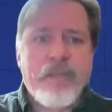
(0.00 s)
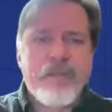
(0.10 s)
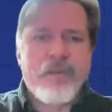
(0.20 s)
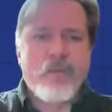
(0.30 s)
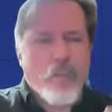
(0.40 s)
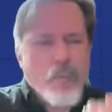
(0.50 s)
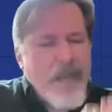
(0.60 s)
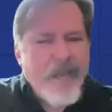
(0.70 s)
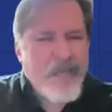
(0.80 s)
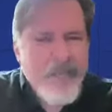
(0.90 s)
So what
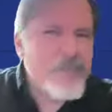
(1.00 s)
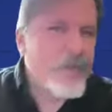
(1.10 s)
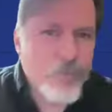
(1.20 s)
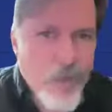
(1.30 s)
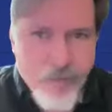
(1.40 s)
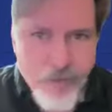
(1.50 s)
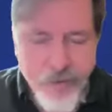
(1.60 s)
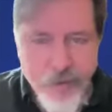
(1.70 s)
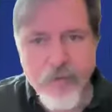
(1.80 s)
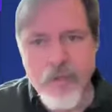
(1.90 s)
the heck is Incredibuild,
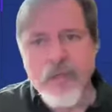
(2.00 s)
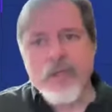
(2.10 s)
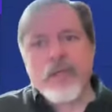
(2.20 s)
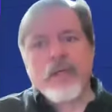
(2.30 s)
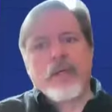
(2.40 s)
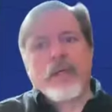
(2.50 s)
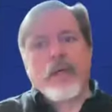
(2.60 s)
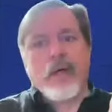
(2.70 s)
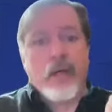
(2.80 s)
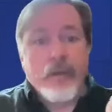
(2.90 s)

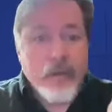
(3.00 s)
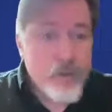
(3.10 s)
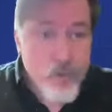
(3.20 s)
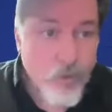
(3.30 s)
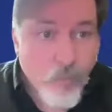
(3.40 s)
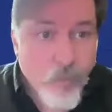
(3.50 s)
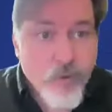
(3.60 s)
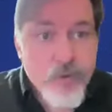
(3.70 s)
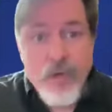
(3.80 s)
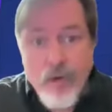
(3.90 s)
though? In short,
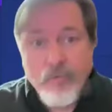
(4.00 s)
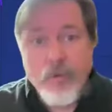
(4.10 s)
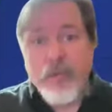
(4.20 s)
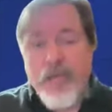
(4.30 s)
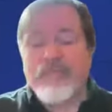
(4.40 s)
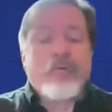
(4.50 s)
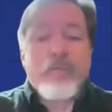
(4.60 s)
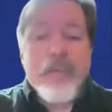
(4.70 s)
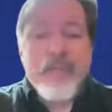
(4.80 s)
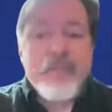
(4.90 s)
we're a software
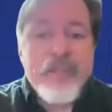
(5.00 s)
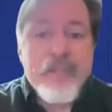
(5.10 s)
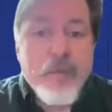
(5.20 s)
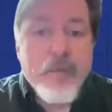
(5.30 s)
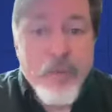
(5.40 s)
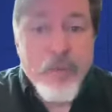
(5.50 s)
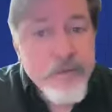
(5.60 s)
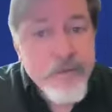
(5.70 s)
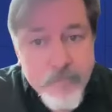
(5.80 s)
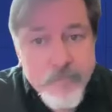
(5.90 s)
platform that speeds up your
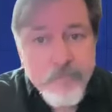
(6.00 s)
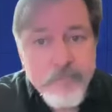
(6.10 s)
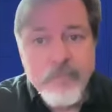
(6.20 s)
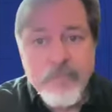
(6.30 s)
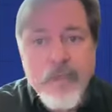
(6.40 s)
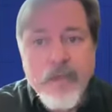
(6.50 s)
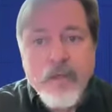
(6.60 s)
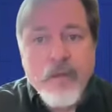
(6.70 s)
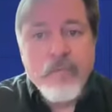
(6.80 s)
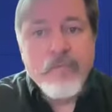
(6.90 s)
builds.
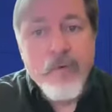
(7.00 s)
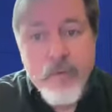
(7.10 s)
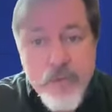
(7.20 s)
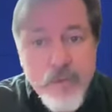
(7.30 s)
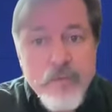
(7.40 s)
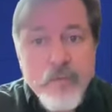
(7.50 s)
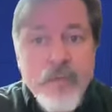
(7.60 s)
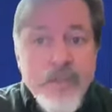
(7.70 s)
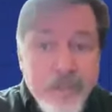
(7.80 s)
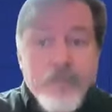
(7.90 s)
First,
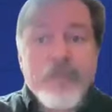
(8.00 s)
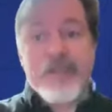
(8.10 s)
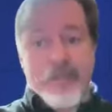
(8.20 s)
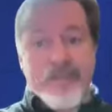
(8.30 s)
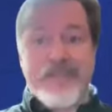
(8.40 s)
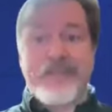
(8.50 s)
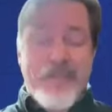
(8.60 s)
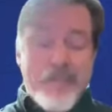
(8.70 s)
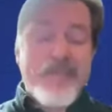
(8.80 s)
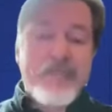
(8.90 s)
we literally
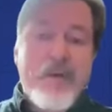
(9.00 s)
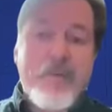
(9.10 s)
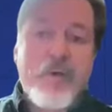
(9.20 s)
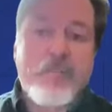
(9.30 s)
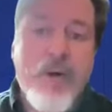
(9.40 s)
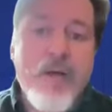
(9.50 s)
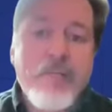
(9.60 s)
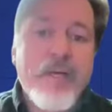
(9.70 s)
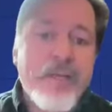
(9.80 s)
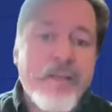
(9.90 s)
speed them up
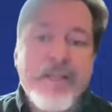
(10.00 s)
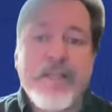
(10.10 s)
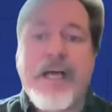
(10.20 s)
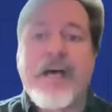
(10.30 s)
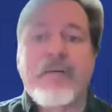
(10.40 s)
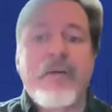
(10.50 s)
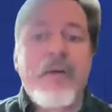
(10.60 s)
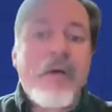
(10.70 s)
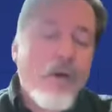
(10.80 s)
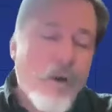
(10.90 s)
on-prem and in the cloud,
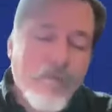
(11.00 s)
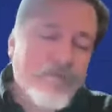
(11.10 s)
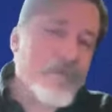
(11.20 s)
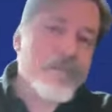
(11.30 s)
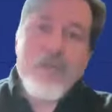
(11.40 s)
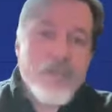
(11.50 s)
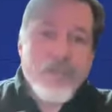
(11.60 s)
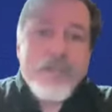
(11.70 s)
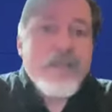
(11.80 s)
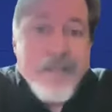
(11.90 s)
often as much
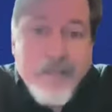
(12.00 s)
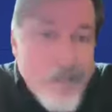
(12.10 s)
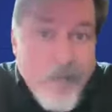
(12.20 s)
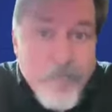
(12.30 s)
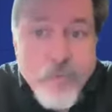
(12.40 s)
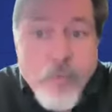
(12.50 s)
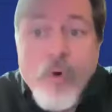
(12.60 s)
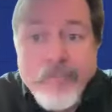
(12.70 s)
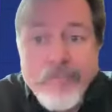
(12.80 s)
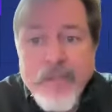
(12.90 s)
as 10 times or
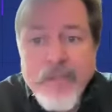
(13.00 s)
more.